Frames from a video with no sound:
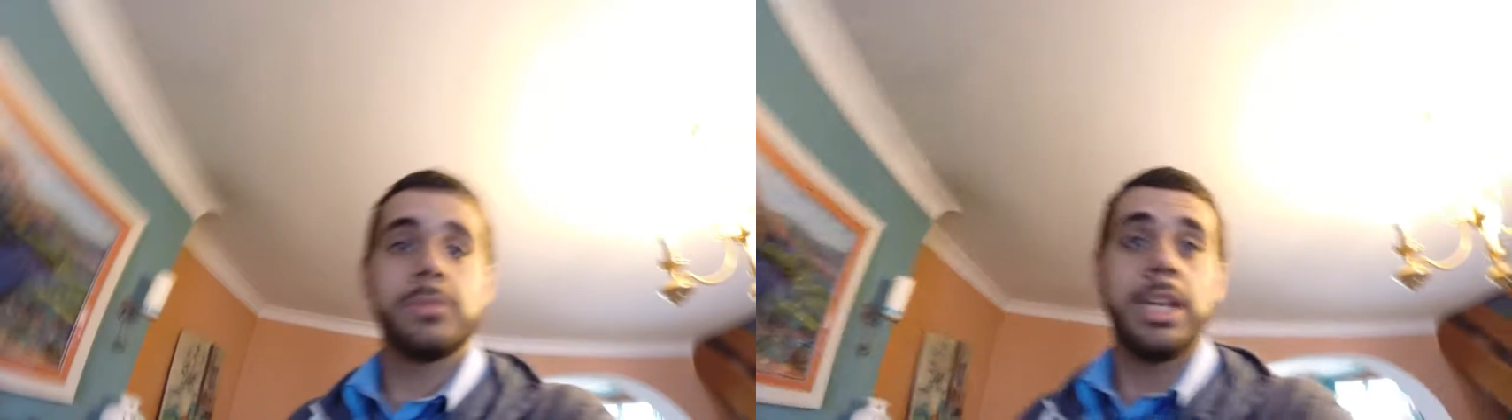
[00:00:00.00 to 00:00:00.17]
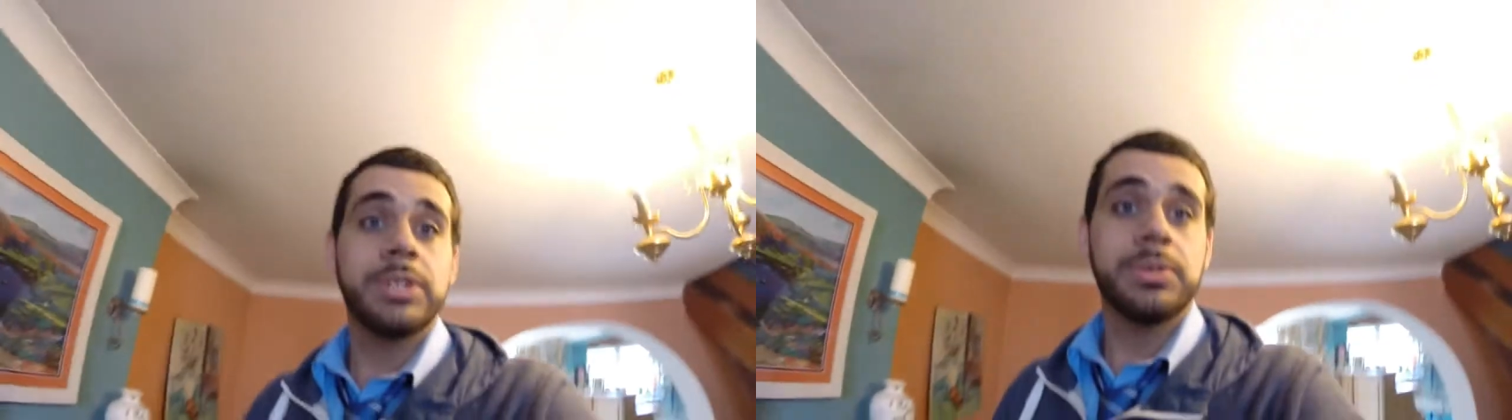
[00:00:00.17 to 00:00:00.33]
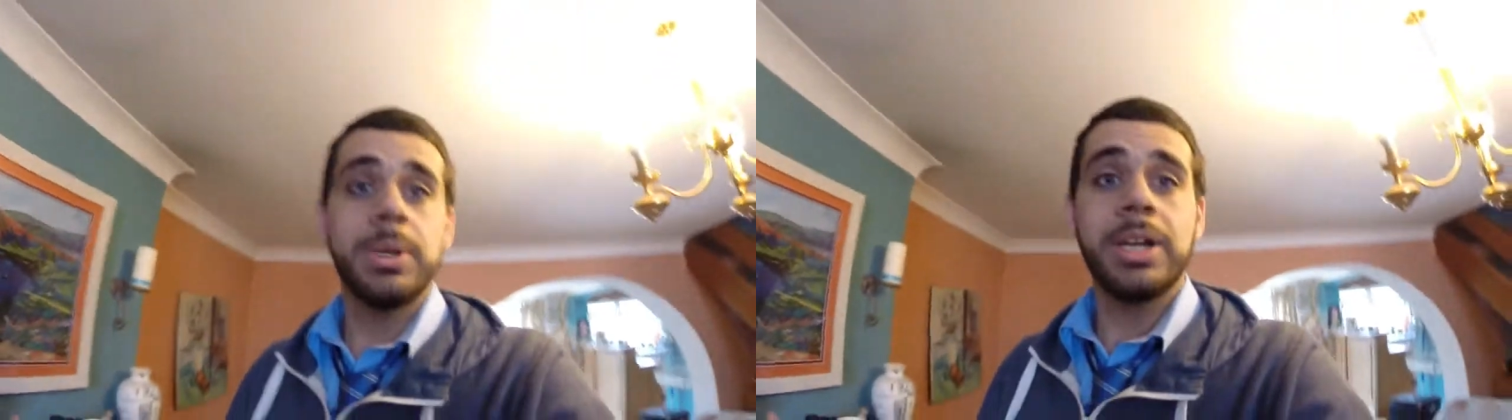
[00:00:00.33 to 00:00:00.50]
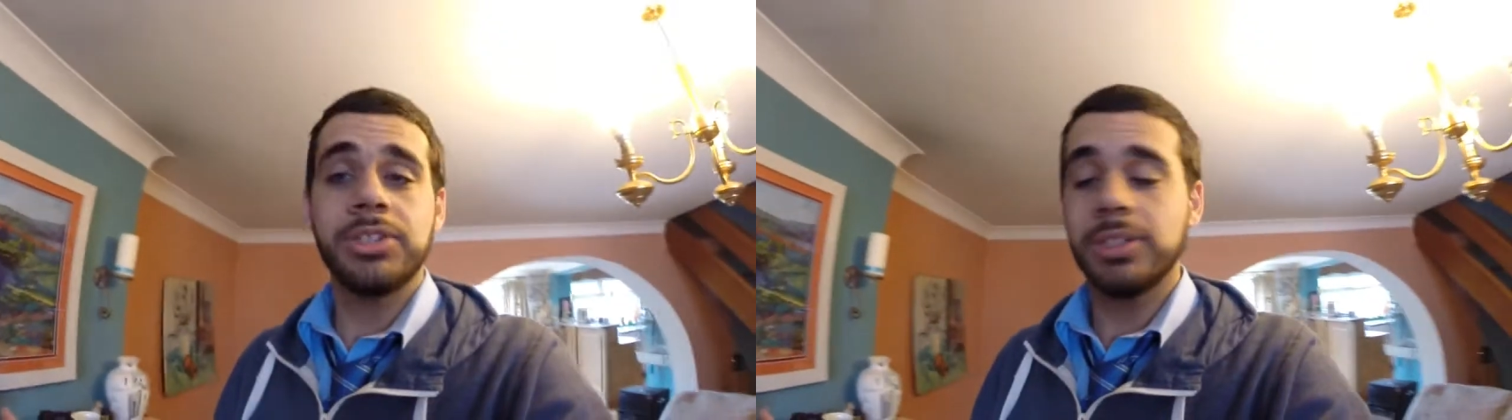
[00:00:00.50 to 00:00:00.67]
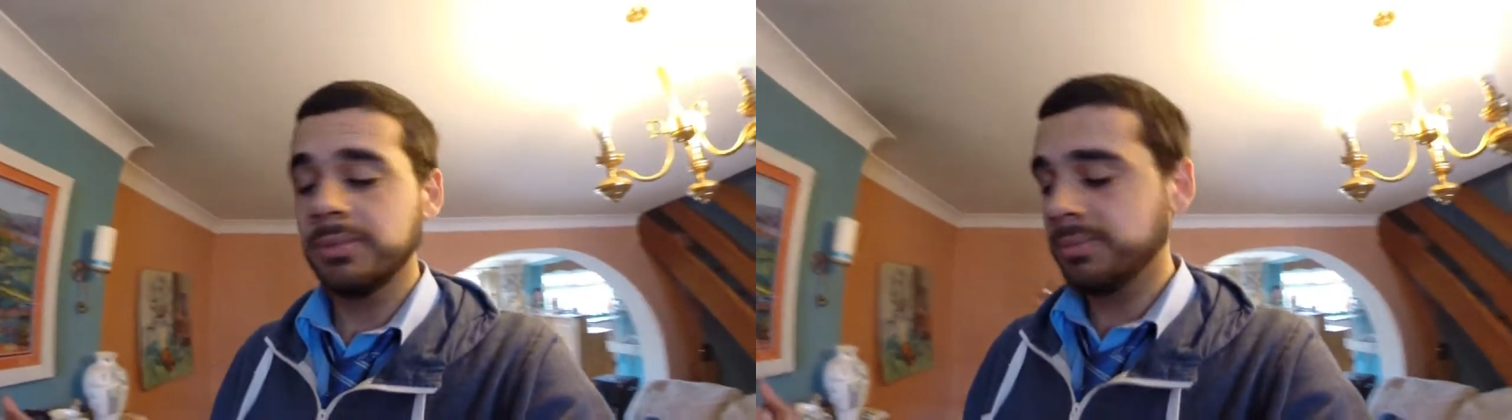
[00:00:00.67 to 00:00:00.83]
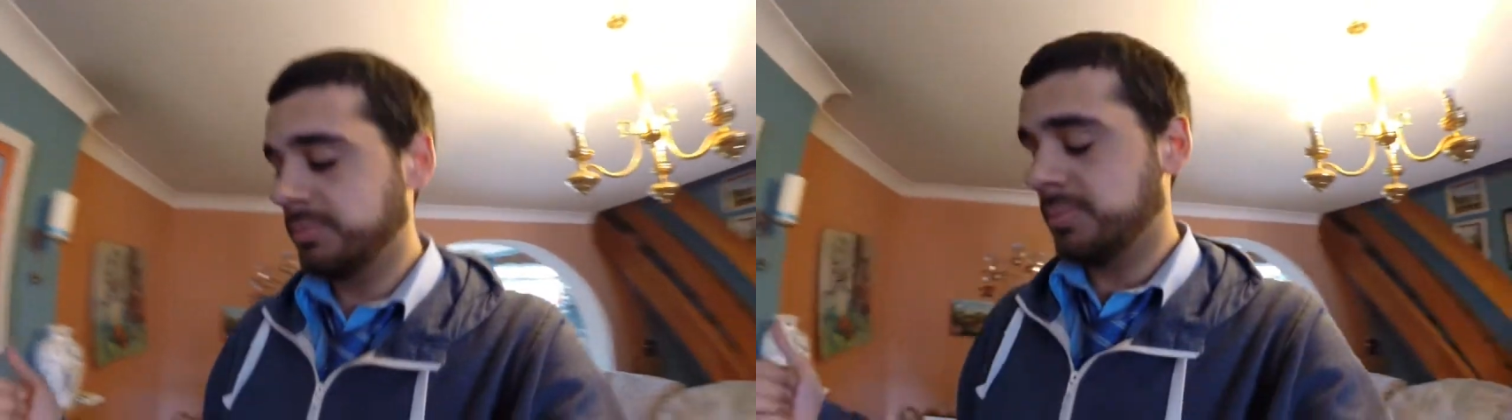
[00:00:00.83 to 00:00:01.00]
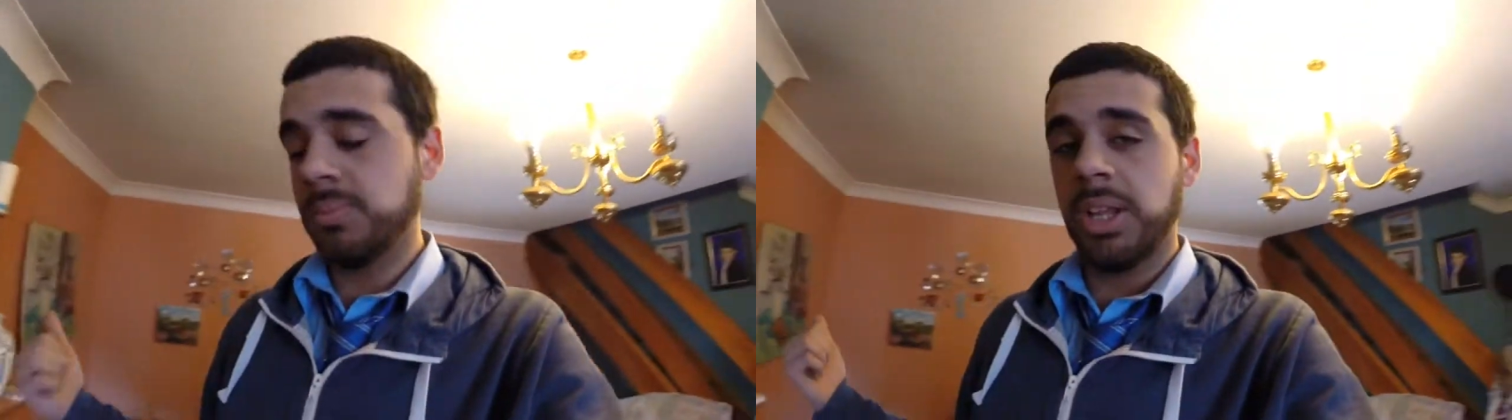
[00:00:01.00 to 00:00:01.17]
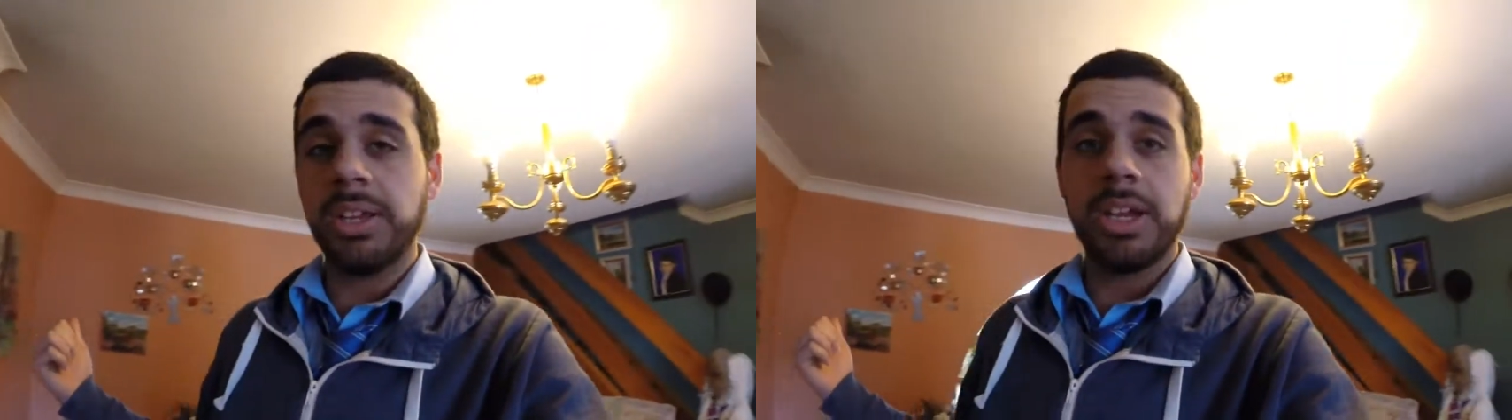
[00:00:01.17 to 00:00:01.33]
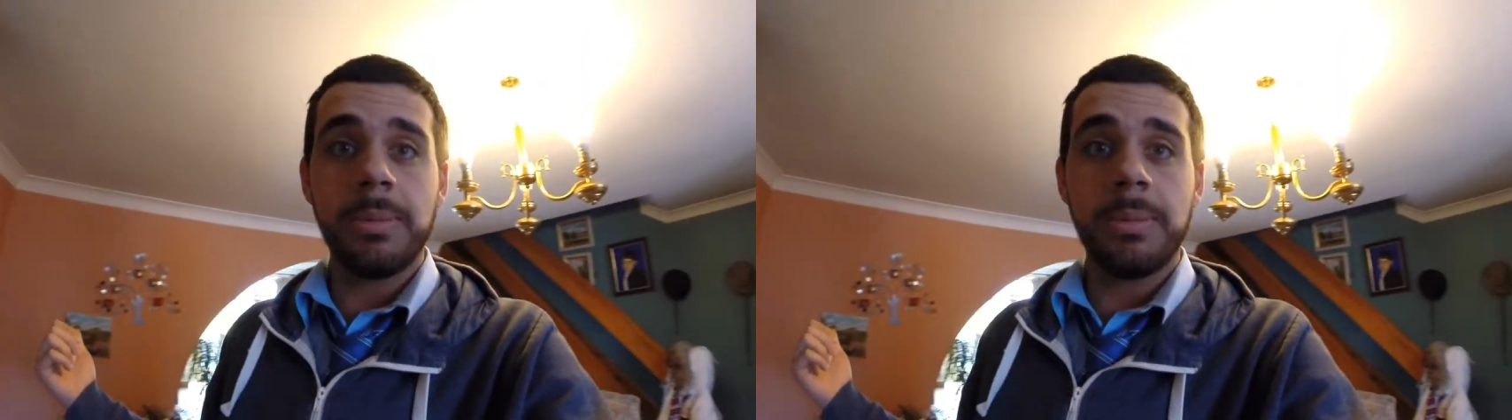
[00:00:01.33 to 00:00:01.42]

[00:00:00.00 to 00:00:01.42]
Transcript: Thanks for watching. Like,